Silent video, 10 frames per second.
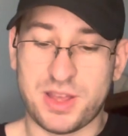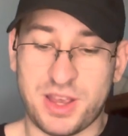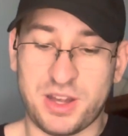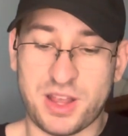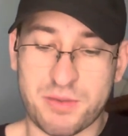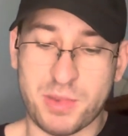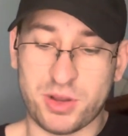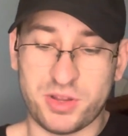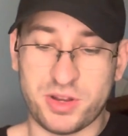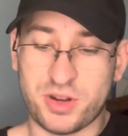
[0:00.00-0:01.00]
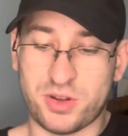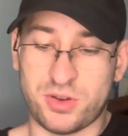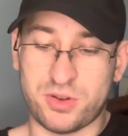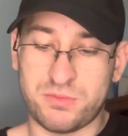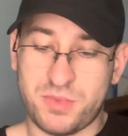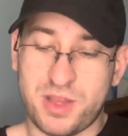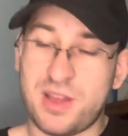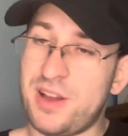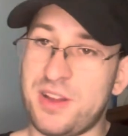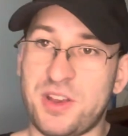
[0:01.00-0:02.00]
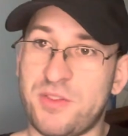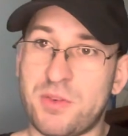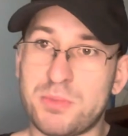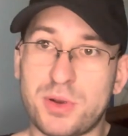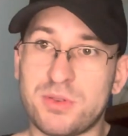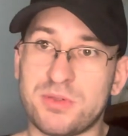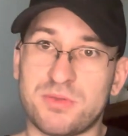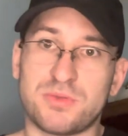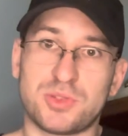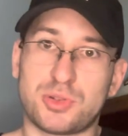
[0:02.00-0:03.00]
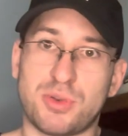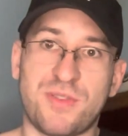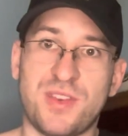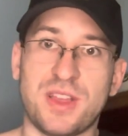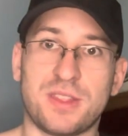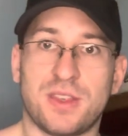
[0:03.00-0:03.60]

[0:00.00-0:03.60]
And you got Maryland at home on November 25th.